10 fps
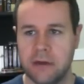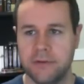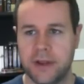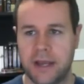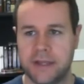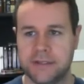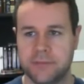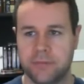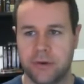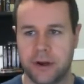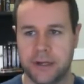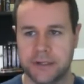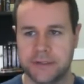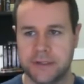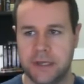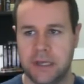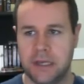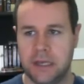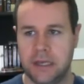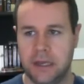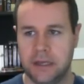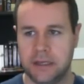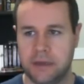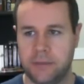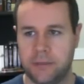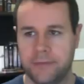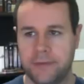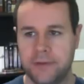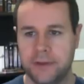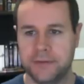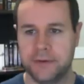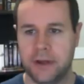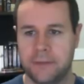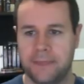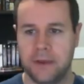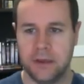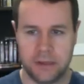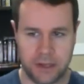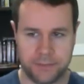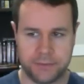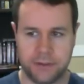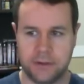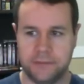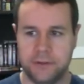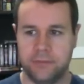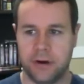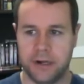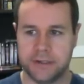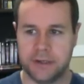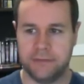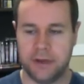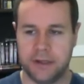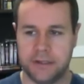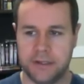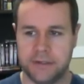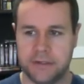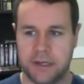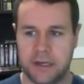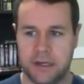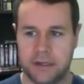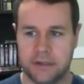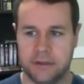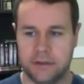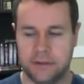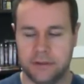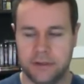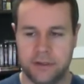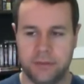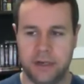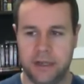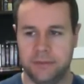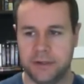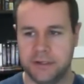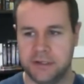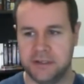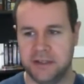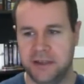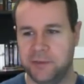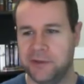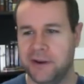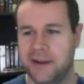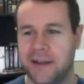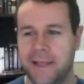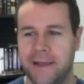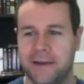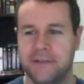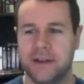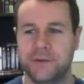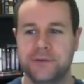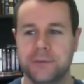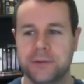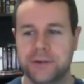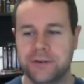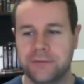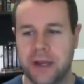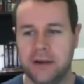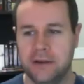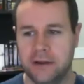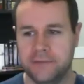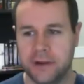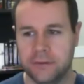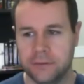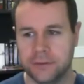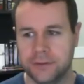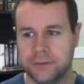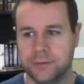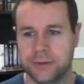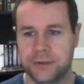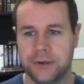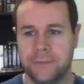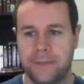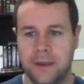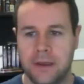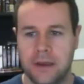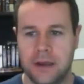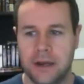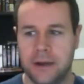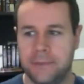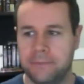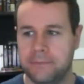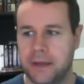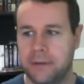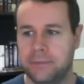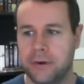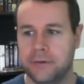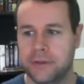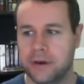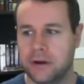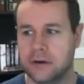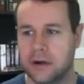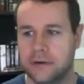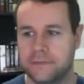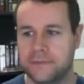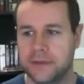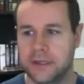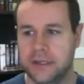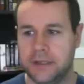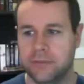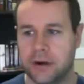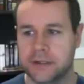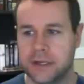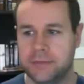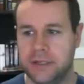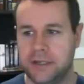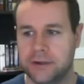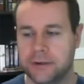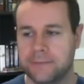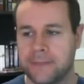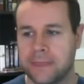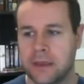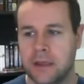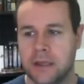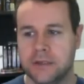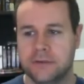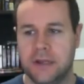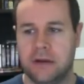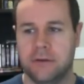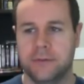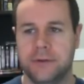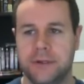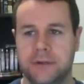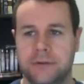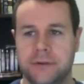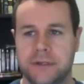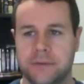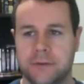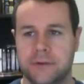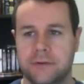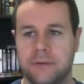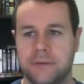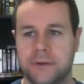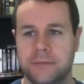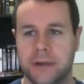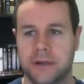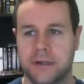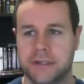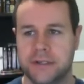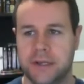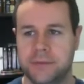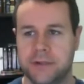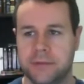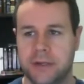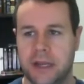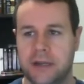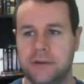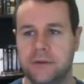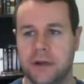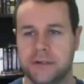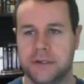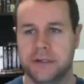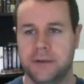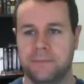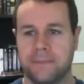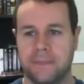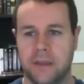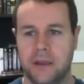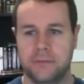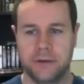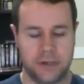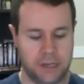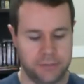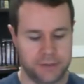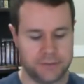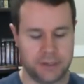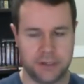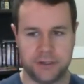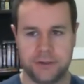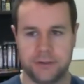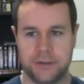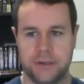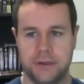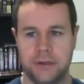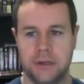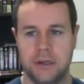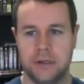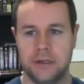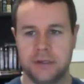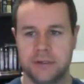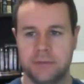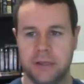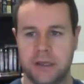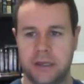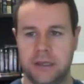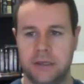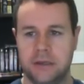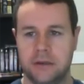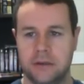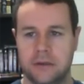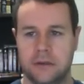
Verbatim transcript: Now we've got to add some products. And I can't remember if I've done this or not. Yeah, so I do have two products. I've got this, uh, they should be named consistently, but they're not. I've got Drupal shirt red and I've got orange Drupal shirt. Um, and both are of the product type t-shirt. So now what I'm going to do is I'm going to go over to my content types and I'm going to add a new content type. And I'm going to name this uh, shirt display